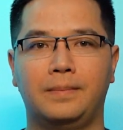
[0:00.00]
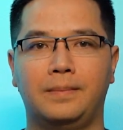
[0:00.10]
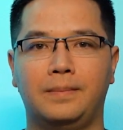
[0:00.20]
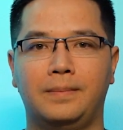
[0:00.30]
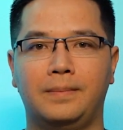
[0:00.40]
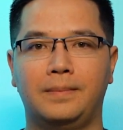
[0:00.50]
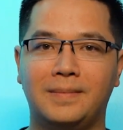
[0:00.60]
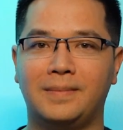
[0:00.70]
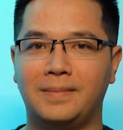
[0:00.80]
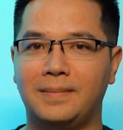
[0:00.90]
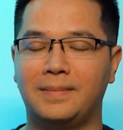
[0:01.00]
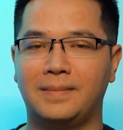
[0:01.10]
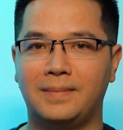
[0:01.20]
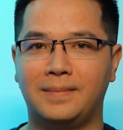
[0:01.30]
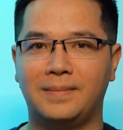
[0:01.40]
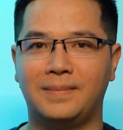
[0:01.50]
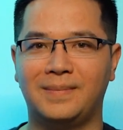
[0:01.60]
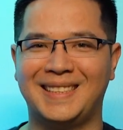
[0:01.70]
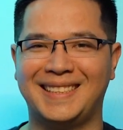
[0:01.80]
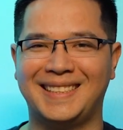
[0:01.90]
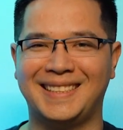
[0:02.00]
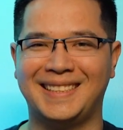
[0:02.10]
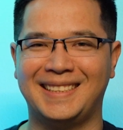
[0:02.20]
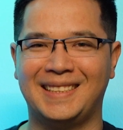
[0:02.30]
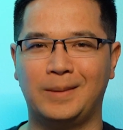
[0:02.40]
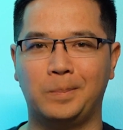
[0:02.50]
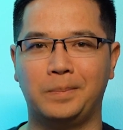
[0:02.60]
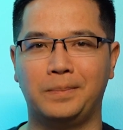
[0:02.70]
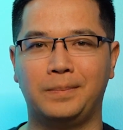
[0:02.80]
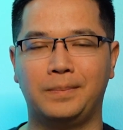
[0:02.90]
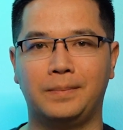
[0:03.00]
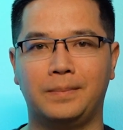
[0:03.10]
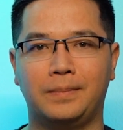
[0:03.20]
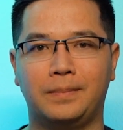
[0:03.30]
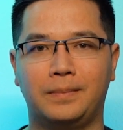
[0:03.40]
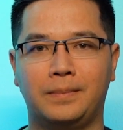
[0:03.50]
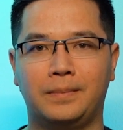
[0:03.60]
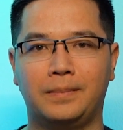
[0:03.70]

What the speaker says: (not speaking)